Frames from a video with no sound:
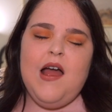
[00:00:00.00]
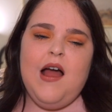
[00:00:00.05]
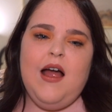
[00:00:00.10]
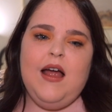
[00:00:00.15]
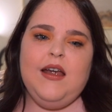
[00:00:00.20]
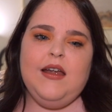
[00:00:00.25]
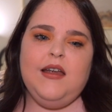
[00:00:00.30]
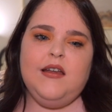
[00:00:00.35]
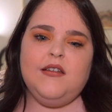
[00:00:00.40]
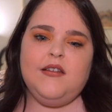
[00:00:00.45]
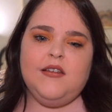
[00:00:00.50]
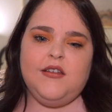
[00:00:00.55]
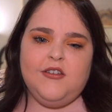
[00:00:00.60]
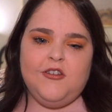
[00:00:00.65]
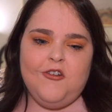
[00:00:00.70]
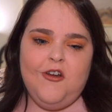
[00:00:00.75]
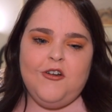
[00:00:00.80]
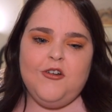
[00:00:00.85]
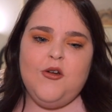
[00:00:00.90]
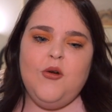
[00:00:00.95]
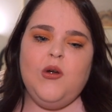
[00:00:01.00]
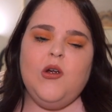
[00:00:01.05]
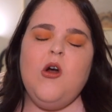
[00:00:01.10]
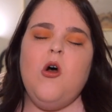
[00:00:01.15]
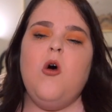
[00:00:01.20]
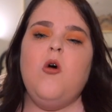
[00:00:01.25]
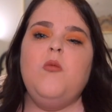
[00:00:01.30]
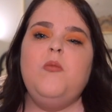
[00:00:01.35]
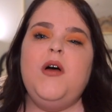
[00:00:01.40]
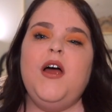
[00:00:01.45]
I insisted on going
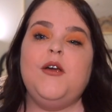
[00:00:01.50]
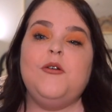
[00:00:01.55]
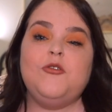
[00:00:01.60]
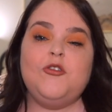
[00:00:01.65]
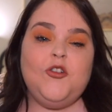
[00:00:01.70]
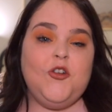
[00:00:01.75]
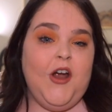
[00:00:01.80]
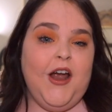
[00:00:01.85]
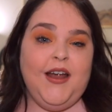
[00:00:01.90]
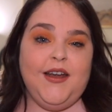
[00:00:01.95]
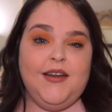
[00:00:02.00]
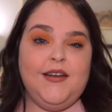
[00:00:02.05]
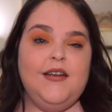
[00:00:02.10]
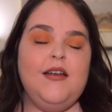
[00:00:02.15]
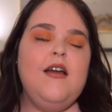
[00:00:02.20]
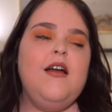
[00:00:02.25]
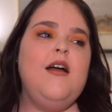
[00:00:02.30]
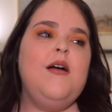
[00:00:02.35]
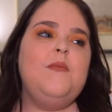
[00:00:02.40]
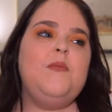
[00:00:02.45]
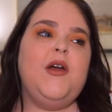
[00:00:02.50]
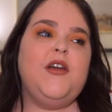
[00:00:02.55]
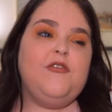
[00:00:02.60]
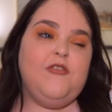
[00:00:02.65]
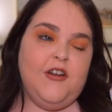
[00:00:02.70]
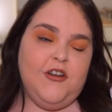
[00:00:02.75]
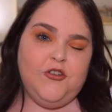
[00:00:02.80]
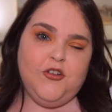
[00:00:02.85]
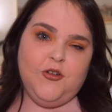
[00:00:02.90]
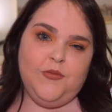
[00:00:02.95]
home. I was crying. My
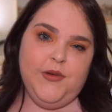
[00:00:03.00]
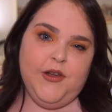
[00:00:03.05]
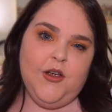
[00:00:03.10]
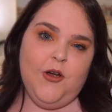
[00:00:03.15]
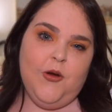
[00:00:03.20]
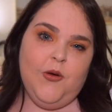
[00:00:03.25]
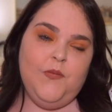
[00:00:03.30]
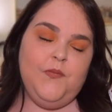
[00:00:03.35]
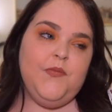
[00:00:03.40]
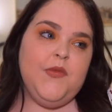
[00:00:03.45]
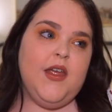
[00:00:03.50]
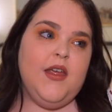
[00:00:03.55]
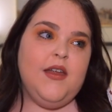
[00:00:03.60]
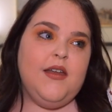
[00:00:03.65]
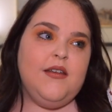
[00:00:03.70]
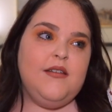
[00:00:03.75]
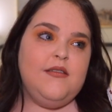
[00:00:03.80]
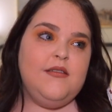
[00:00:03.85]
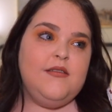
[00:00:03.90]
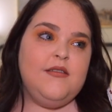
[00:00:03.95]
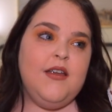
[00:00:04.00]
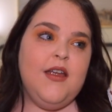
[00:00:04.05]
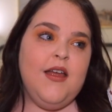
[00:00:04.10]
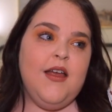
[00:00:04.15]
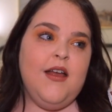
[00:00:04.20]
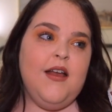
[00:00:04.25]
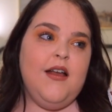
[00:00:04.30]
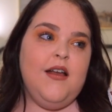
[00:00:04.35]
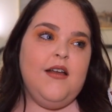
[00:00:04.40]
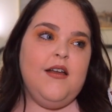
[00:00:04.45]
friend took me home, and
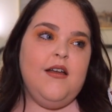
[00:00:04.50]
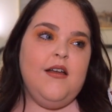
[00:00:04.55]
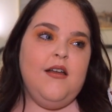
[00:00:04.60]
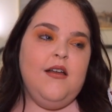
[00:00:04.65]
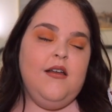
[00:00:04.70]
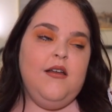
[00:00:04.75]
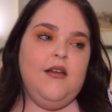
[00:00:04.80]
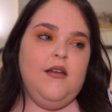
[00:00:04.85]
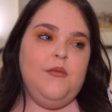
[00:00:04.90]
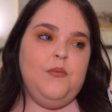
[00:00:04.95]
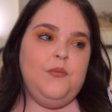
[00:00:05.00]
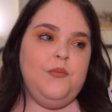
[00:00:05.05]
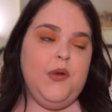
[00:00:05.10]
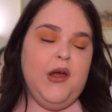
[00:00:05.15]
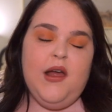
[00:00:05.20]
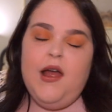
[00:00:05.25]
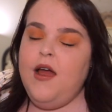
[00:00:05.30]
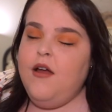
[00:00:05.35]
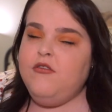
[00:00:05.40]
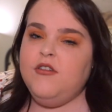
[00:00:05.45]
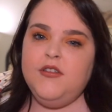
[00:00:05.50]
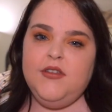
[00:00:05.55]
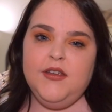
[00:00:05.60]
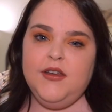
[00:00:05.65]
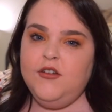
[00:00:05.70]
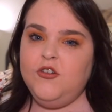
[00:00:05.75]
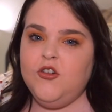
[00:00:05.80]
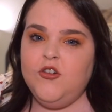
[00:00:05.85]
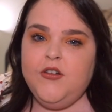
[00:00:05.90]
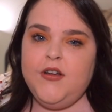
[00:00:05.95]
but
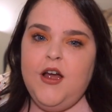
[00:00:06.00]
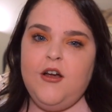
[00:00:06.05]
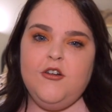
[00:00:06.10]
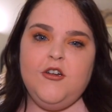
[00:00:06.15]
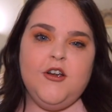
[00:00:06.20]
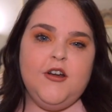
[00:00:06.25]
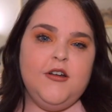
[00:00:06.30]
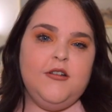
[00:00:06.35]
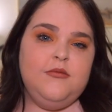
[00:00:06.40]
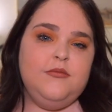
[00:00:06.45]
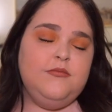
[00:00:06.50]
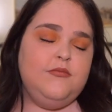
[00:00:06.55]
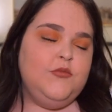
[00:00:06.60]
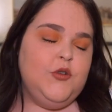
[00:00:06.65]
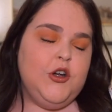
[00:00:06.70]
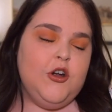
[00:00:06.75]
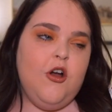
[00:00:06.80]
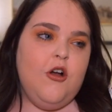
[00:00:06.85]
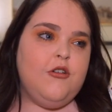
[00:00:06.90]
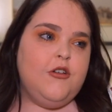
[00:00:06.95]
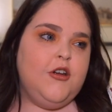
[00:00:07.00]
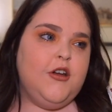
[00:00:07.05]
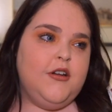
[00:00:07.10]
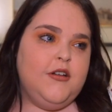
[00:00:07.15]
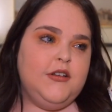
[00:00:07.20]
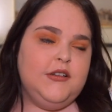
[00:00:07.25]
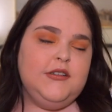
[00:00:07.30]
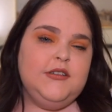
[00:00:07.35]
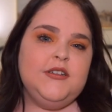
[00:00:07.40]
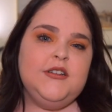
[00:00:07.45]
everything turned out good. We're all
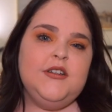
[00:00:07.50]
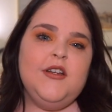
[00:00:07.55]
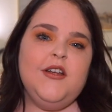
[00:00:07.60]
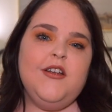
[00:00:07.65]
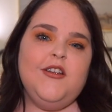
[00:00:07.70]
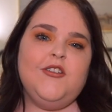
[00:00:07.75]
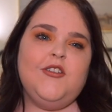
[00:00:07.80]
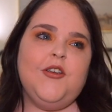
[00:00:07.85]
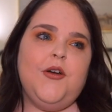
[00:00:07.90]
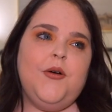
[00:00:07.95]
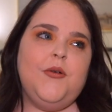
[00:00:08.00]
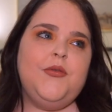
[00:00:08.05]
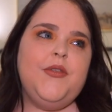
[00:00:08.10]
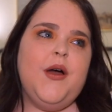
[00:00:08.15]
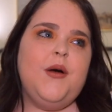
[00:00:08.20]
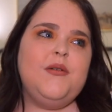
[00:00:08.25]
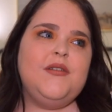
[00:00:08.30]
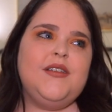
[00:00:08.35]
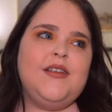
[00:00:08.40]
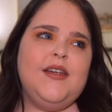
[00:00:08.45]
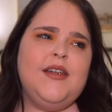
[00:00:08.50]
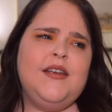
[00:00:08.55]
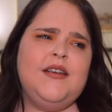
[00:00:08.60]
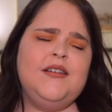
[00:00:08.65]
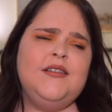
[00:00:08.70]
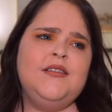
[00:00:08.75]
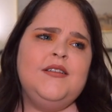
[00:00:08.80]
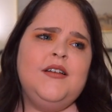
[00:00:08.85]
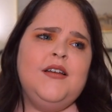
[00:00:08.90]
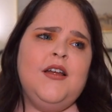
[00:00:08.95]
good. So that was
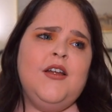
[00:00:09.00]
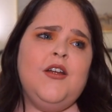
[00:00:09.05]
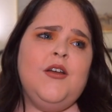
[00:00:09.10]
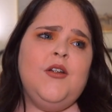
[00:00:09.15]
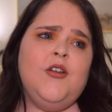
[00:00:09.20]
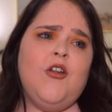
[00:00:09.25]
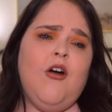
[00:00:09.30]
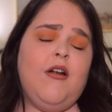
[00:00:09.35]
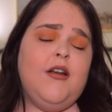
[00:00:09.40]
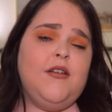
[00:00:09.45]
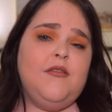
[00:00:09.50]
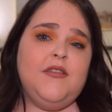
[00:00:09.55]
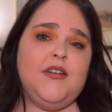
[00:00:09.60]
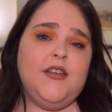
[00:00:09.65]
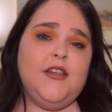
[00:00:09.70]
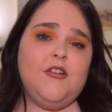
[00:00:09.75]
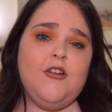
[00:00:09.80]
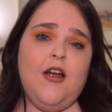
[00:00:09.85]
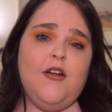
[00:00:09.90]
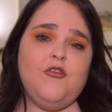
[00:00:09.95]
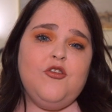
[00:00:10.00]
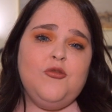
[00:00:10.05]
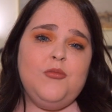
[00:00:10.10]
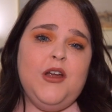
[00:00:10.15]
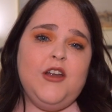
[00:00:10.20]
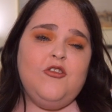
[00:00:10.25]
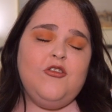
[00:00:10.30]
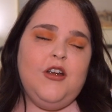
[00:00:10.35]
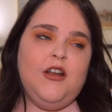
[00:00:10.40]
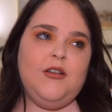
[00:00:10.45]
like not even a year after
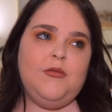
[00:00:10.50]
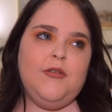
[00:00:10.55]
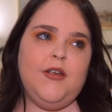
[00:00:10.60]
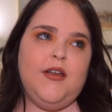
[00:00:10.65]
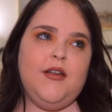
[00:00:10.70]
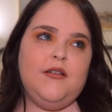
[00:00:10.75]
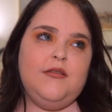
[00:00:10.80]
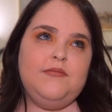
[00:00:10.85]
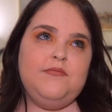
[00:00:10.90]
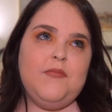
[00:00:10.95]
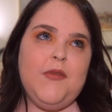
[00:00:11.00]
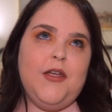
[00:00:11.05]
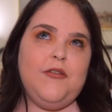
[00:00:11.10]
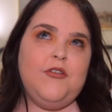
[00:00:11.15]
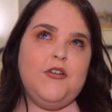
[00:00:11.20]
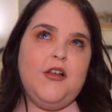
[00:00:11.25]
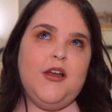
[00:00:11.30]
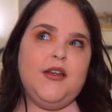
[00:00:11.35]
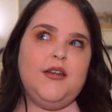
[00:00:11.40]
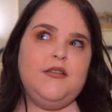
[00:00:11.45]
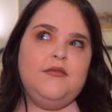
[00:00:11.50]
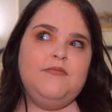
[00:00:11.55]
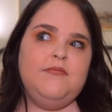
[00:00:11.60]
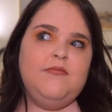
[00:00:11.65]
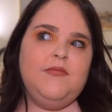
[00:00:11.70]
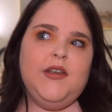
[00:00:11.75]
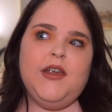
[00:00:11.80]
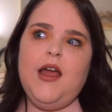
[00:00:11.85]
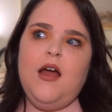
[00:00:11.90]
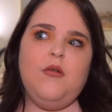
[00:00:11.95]
my transplant, I feel like
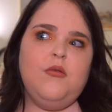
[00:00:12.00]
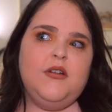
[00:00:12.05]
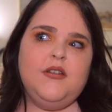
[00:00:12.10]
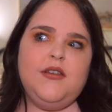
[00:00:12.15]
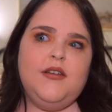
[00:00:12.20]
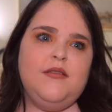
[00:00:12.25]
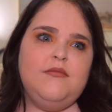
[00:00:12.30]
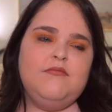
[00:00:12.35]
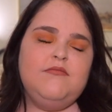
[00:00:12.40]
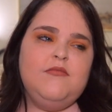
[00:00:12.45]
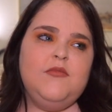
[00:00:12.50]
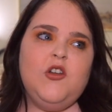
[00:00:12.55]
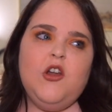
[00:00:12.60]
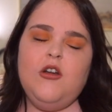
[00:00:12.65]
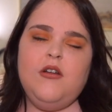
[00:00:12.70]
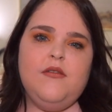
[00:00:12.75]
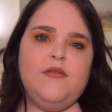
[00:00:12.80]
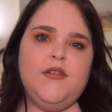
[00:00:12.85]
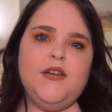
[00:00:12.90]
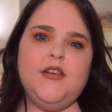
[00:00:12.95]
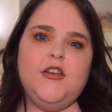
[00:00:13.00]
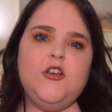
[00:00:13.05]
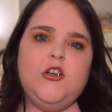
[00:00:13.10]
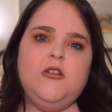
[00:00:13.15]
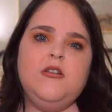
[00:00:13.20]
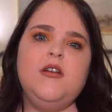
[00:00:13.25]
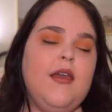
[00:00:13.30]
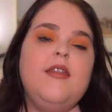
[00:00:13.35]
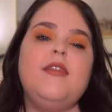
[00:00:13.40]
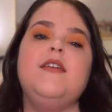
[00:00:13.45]
yeah, it wasn't. Not even a
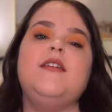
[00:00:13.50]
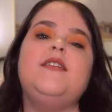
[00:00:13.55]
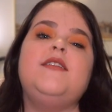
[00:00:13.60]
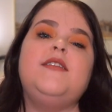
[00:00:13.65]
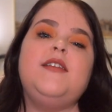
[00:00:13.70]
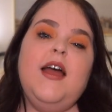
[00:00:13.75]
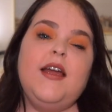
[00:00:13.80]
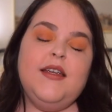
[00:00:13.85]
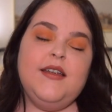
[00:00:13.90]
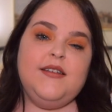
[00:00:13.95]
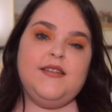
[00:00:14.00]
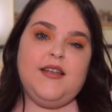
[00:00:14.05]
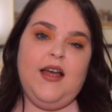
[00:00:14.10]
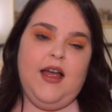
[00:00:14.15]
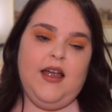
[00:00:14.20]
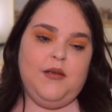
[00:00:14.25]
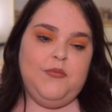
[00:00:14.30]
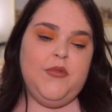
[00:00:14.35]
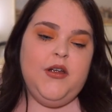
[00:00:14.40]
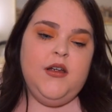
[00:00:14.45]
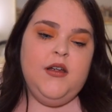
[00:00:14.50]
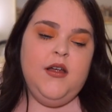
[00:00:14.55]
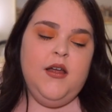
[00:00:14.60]
year. The second time